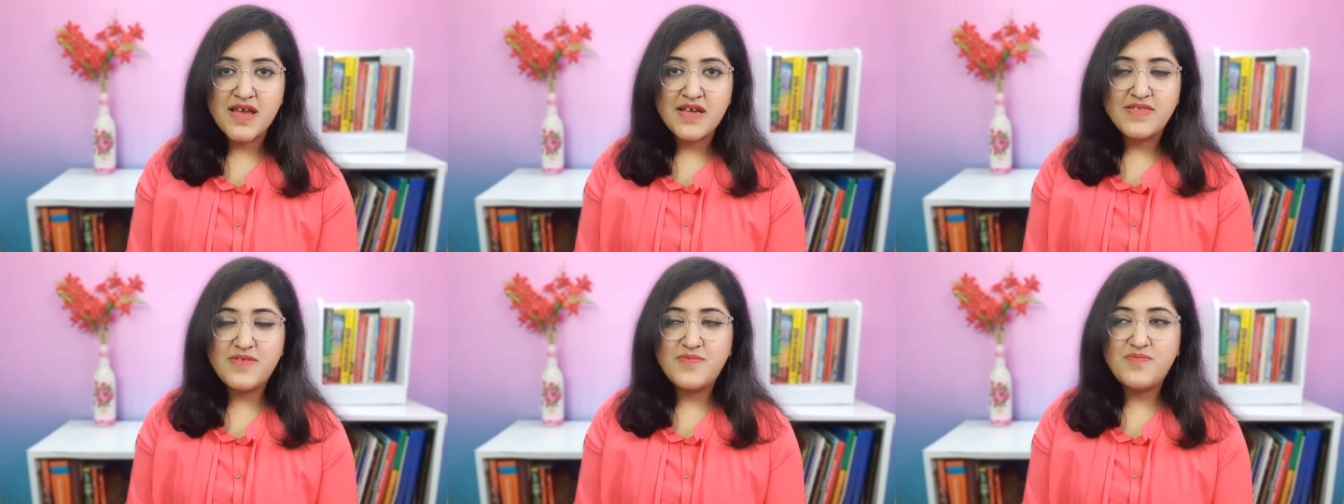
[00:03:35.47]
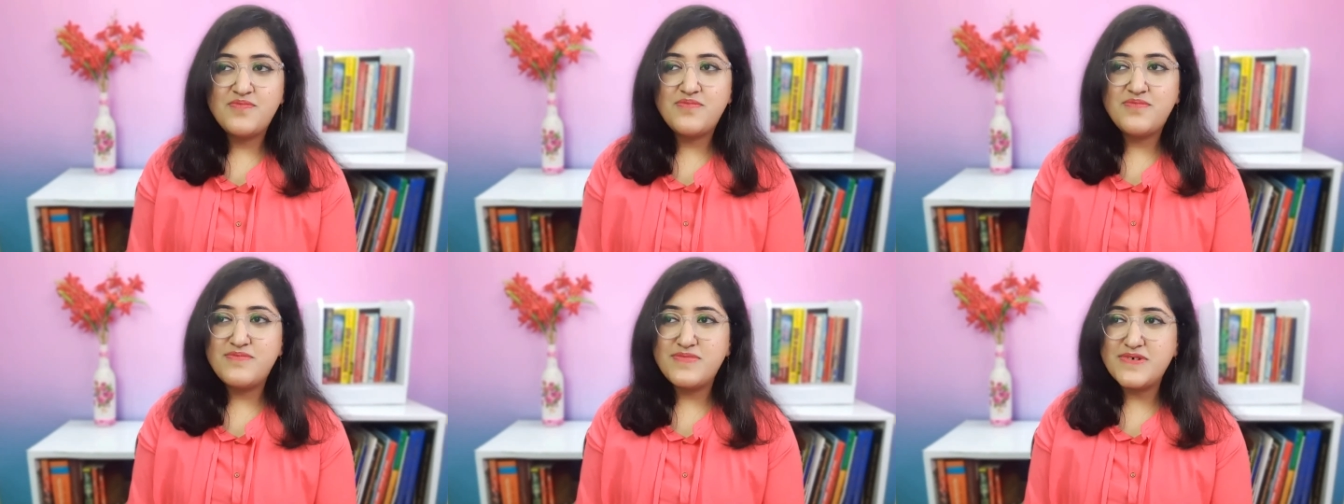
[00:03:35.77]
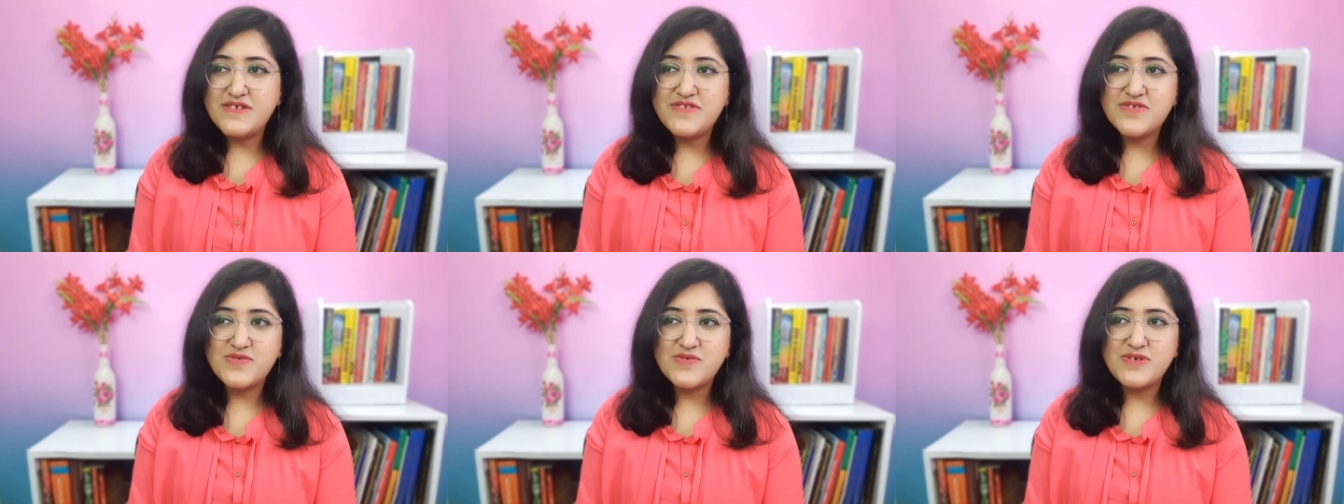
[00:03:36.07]
The
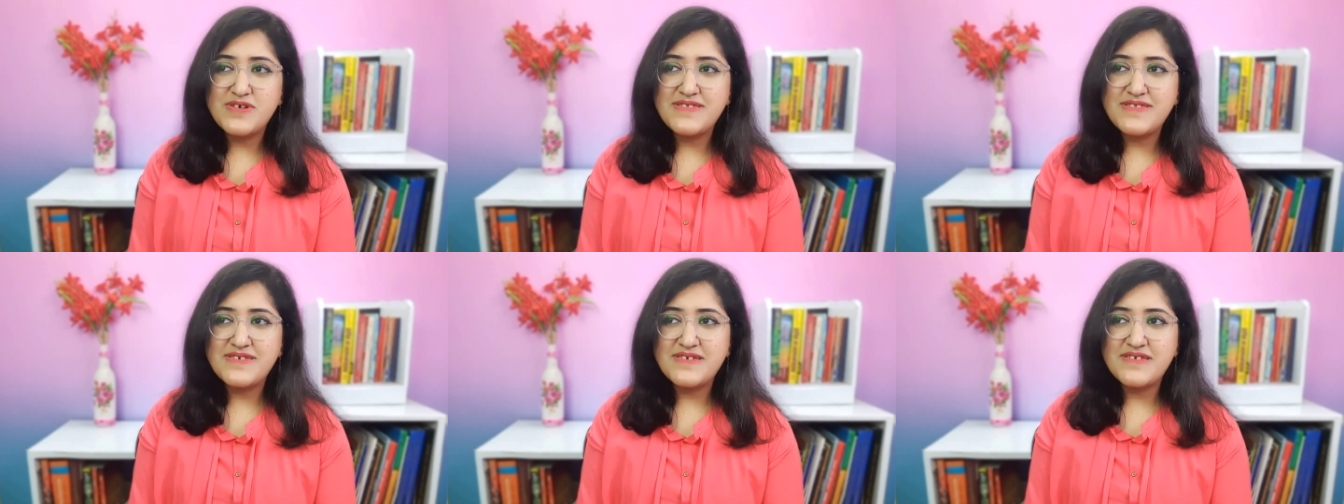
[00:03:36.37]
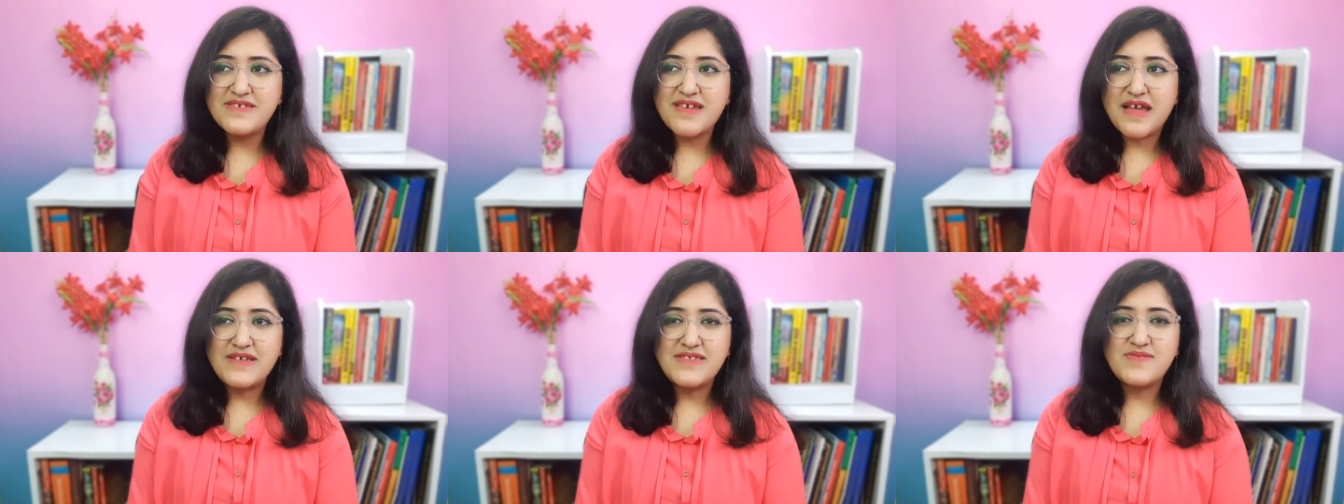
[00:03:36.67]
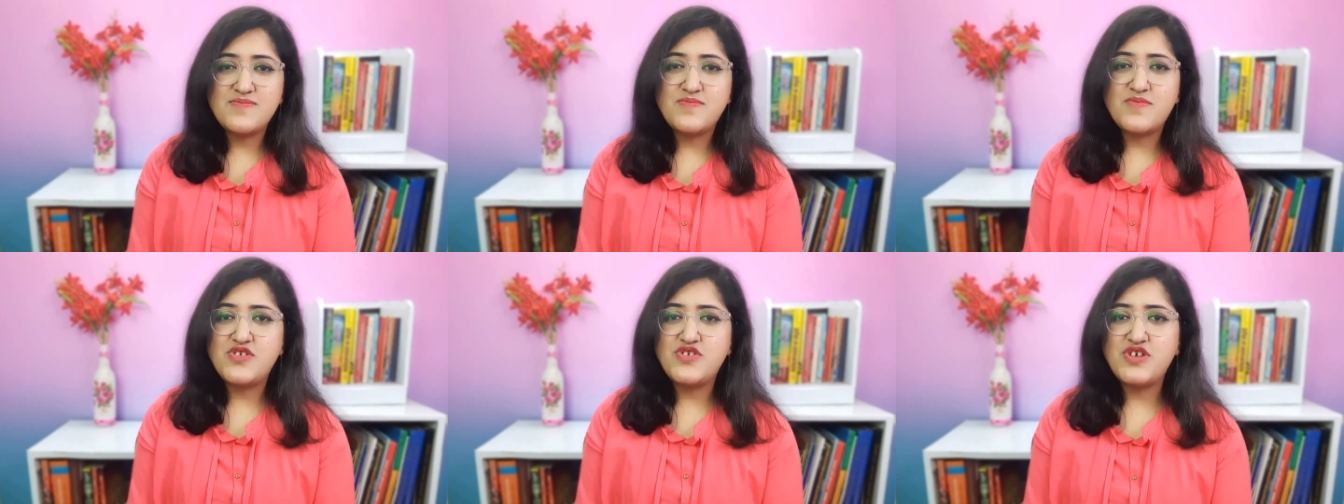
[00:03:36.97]
mystery isn't
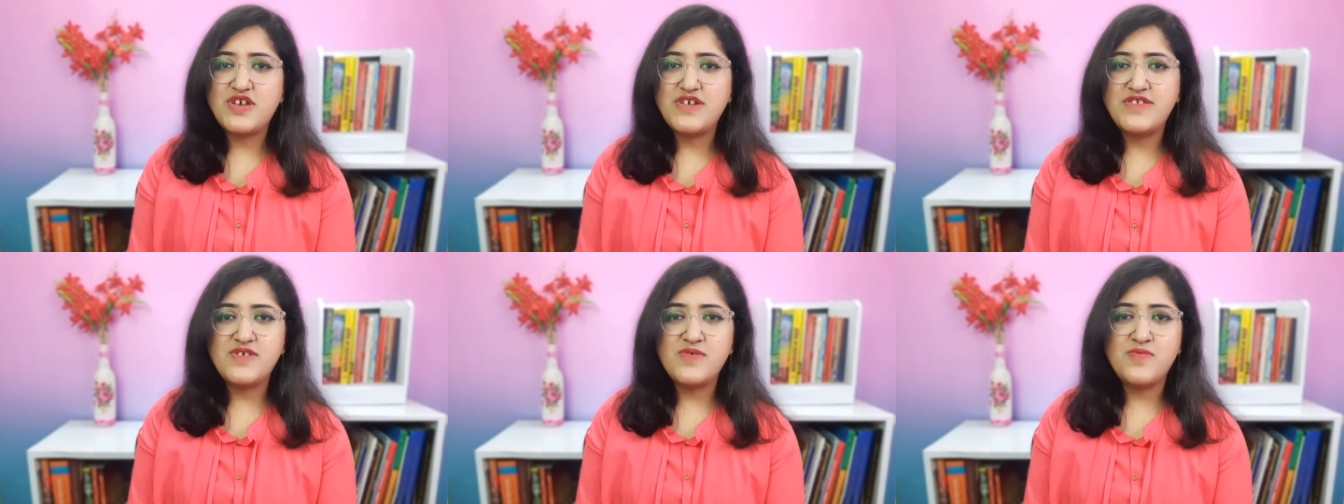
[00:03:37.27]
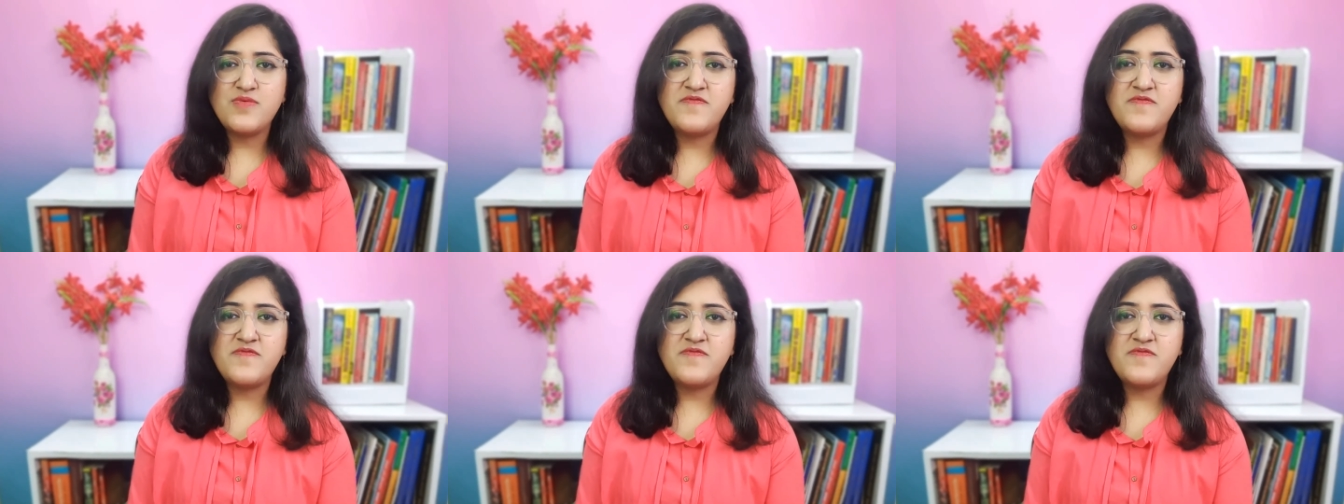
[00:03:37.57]
as much as you